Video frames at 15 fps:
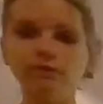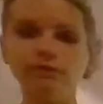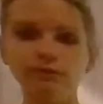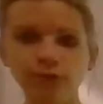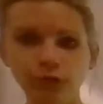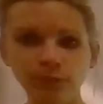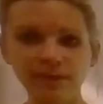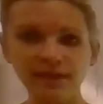
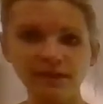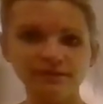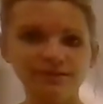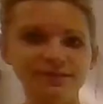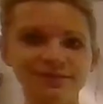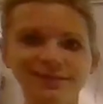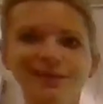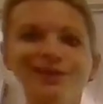4
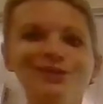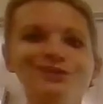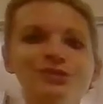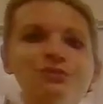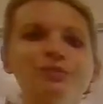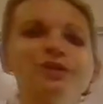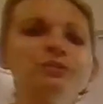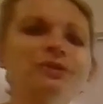beats. So
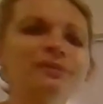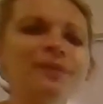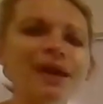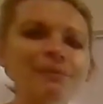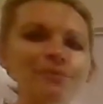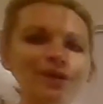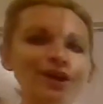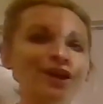we
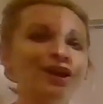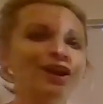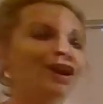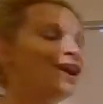remember